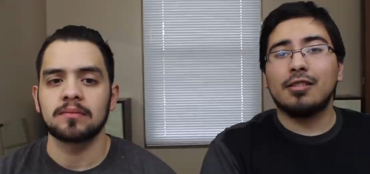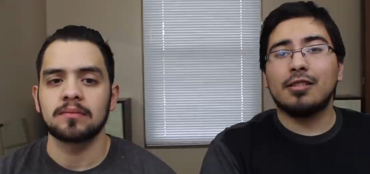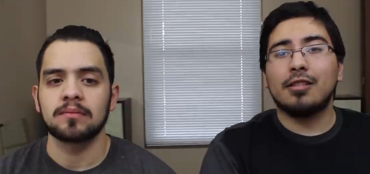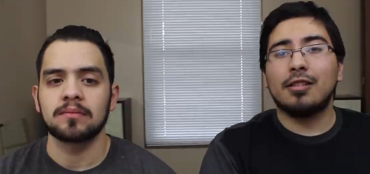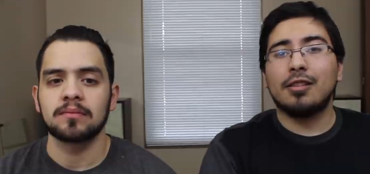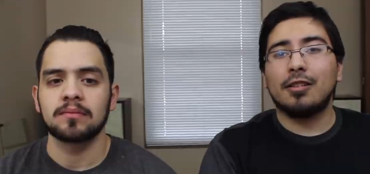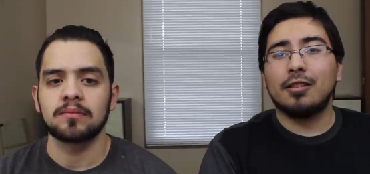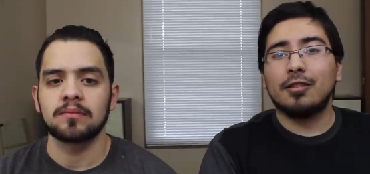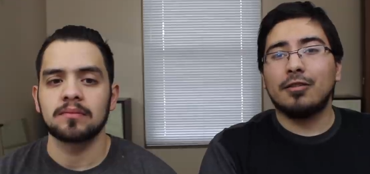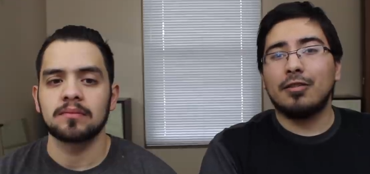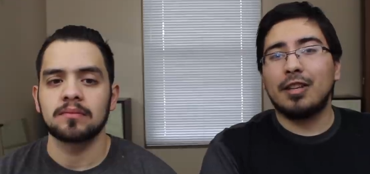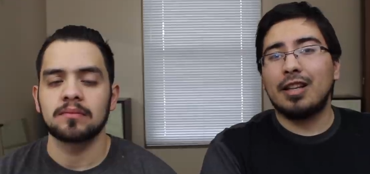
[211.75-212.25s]

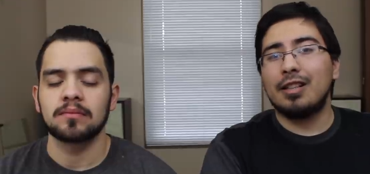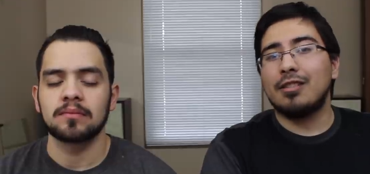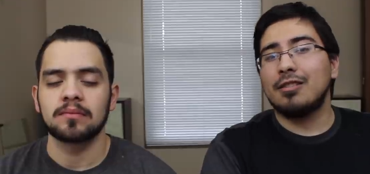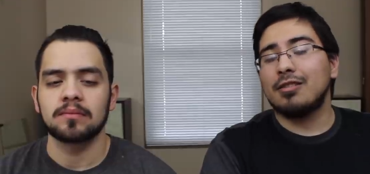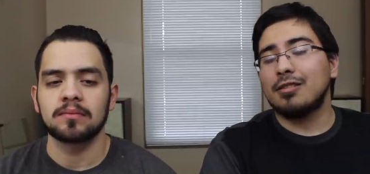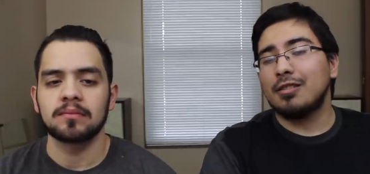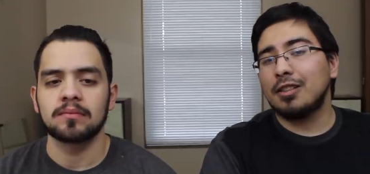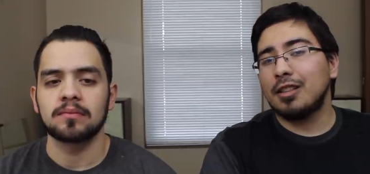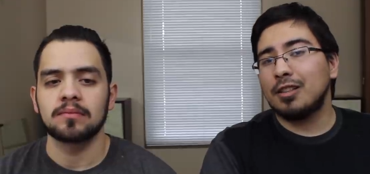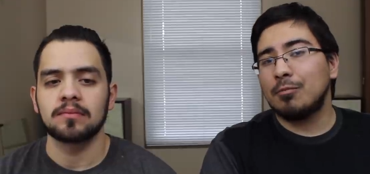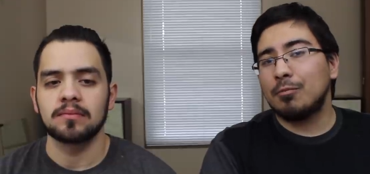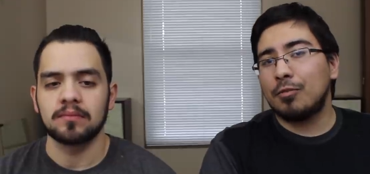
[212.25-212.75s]
Speaker 1: stuff, Age
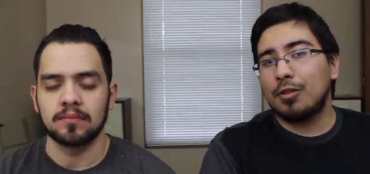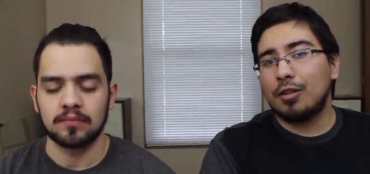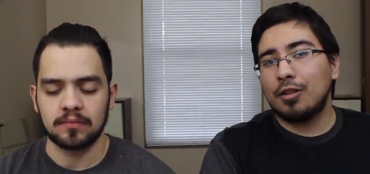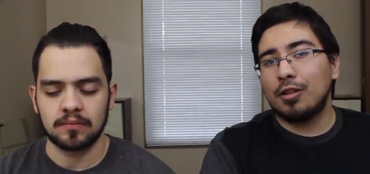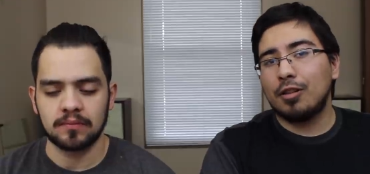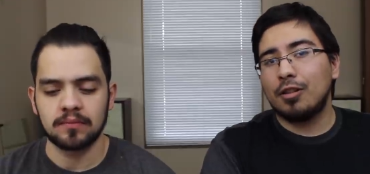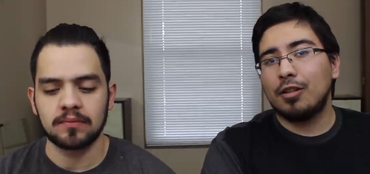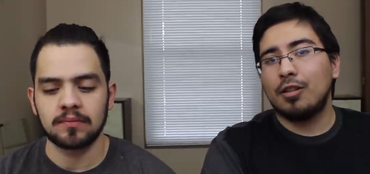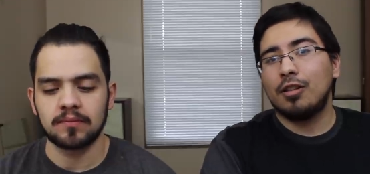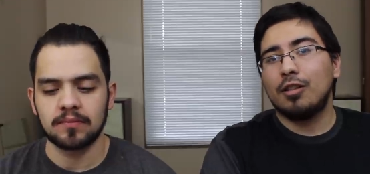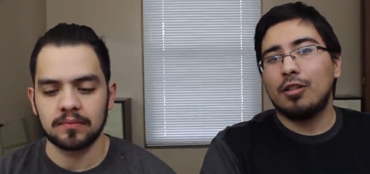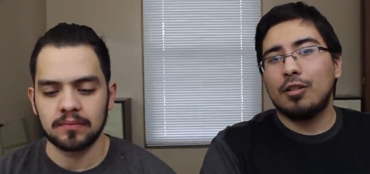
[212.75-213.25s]
of
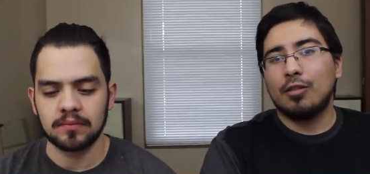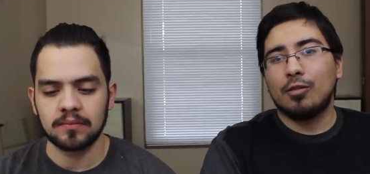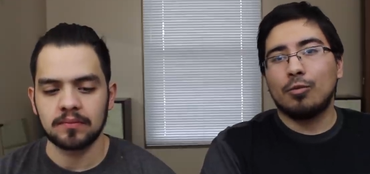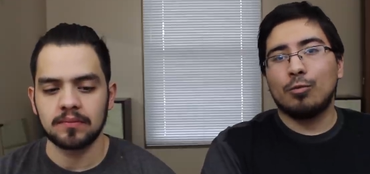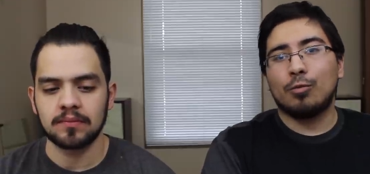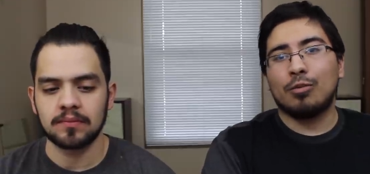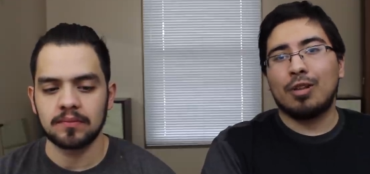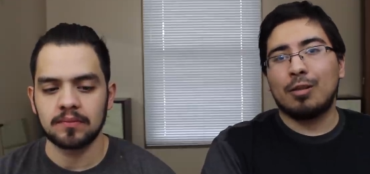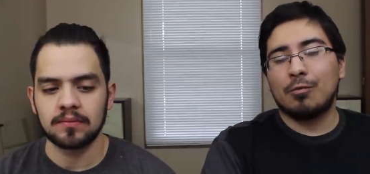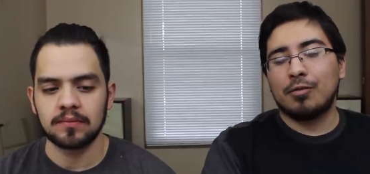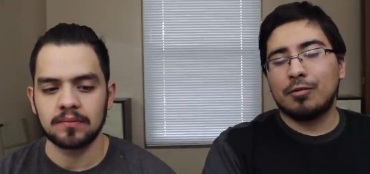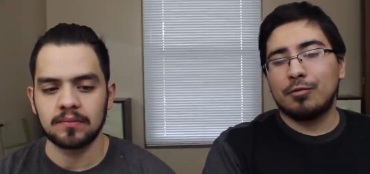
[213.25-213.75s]
Sigmar,
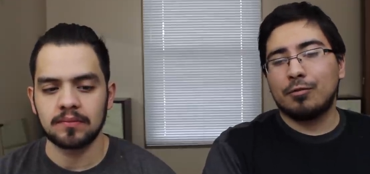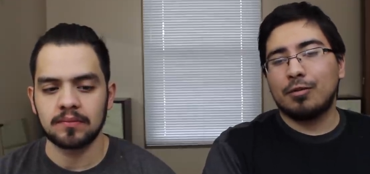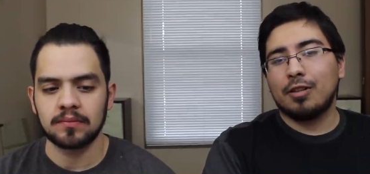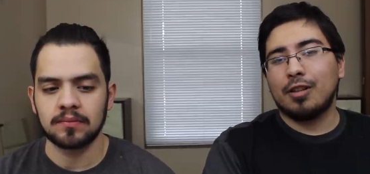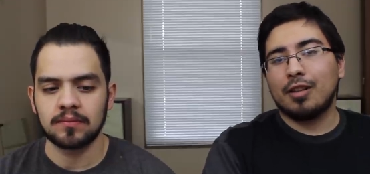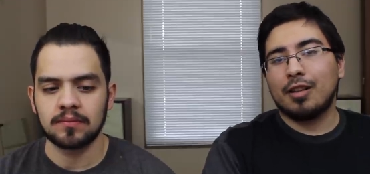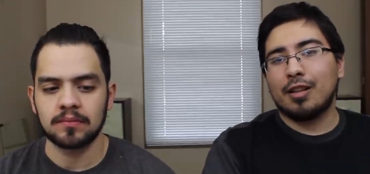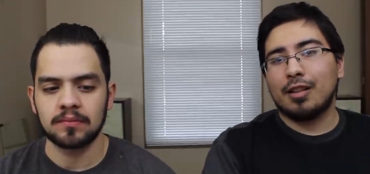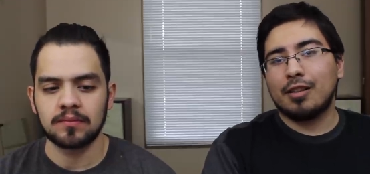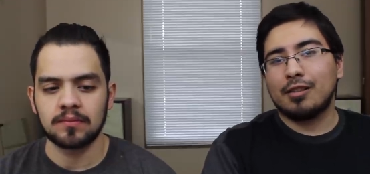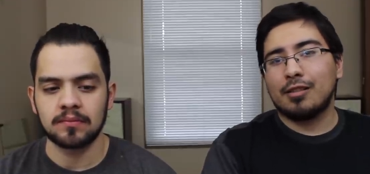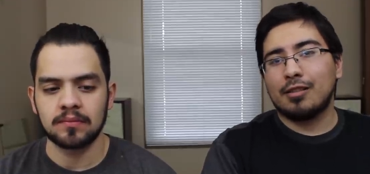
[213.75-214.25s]
Warhammer
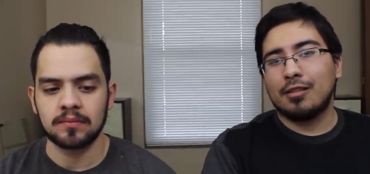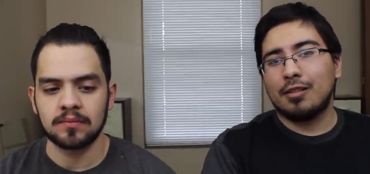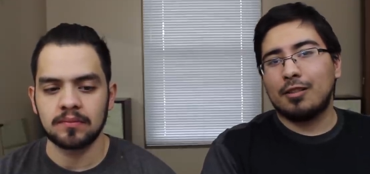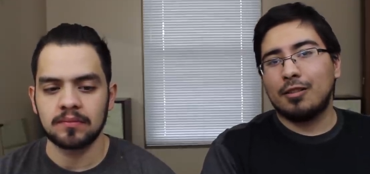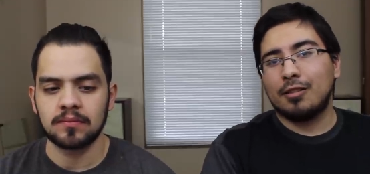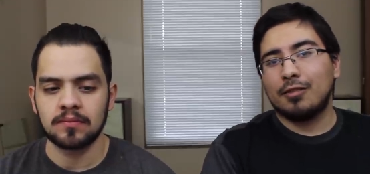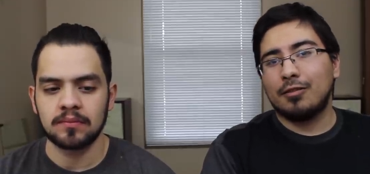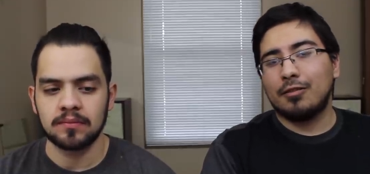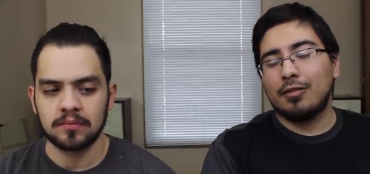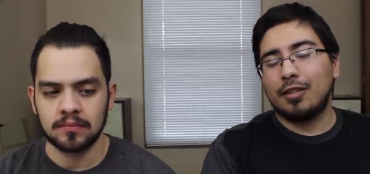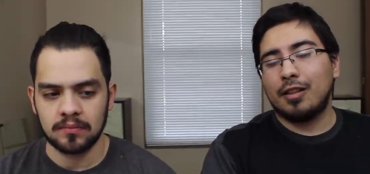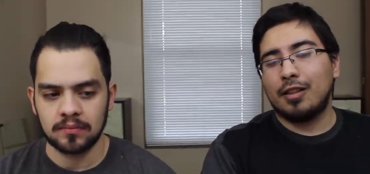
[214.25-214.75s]
40k
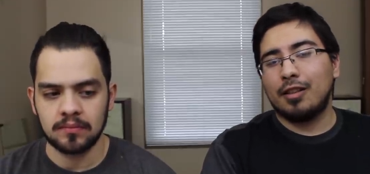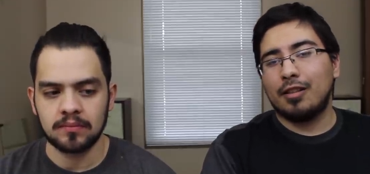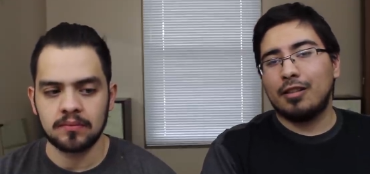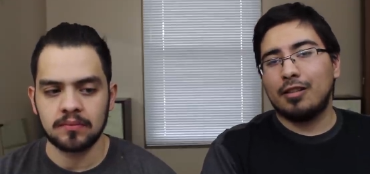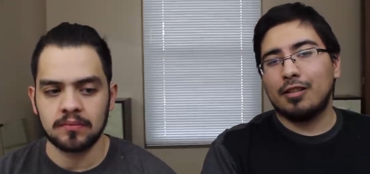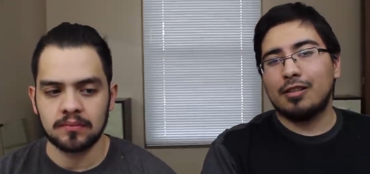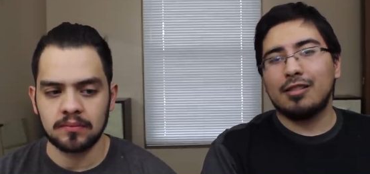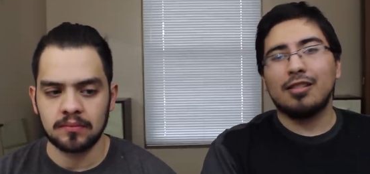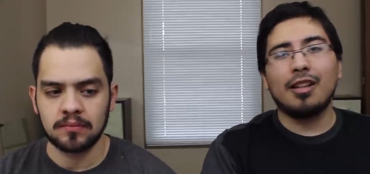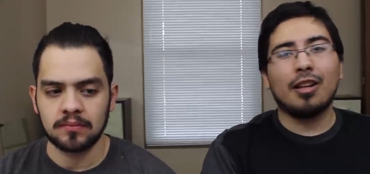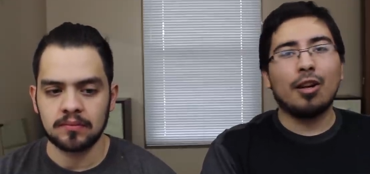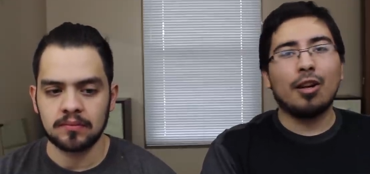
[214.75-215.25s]
stuff, and it's